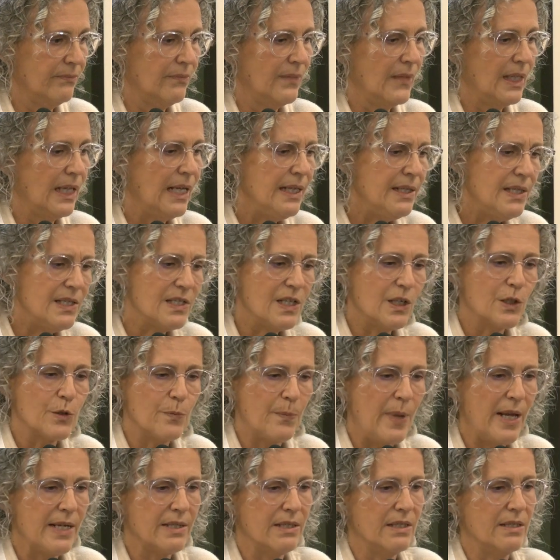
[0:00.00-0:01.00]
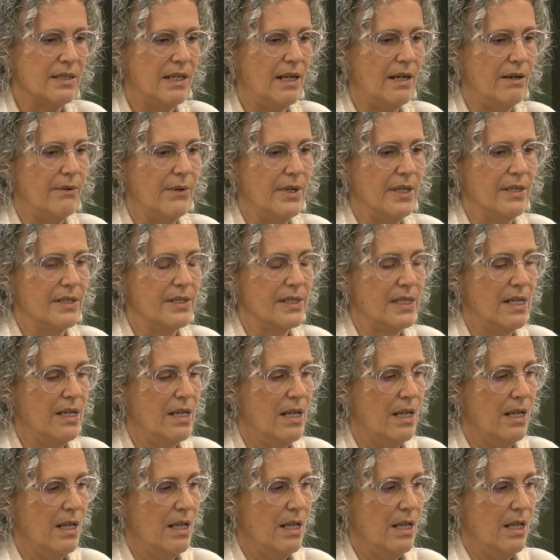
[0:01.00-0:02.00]
And these expectant areas,
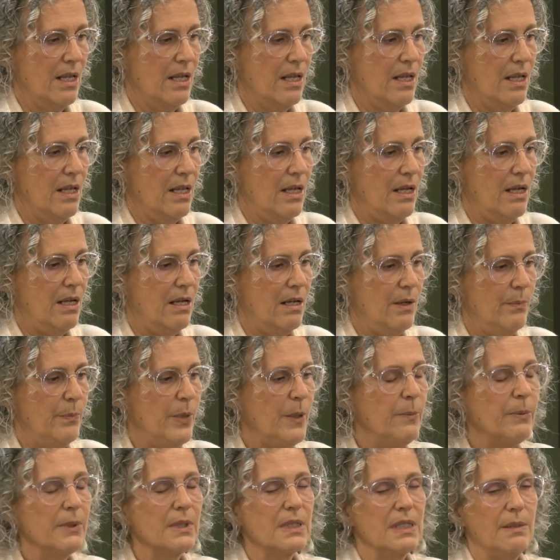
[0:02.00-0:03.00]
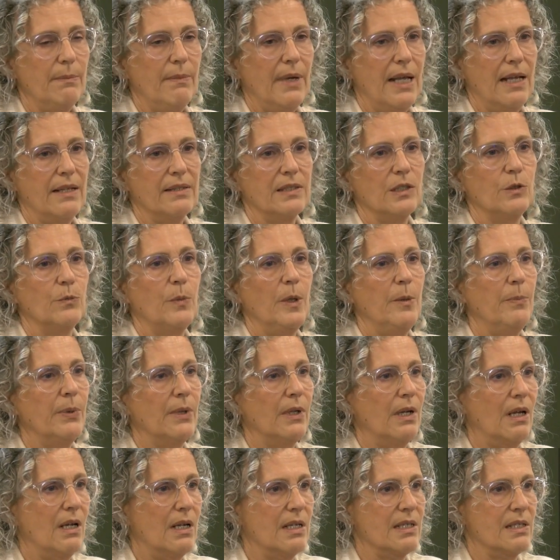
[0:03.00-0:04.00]
people demand and people
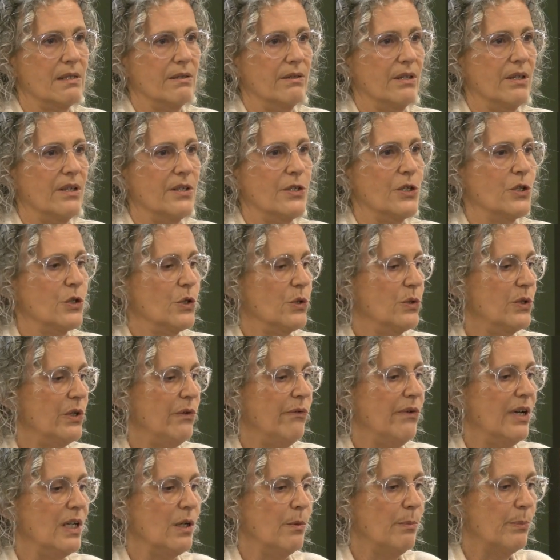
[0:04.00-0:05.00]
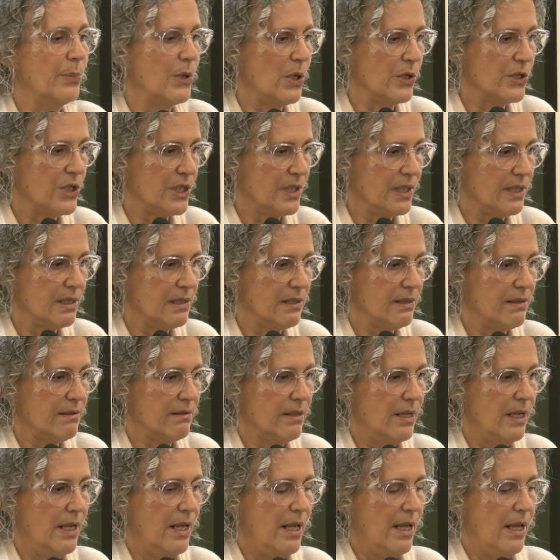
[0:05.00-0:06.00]
ask us to develop projects.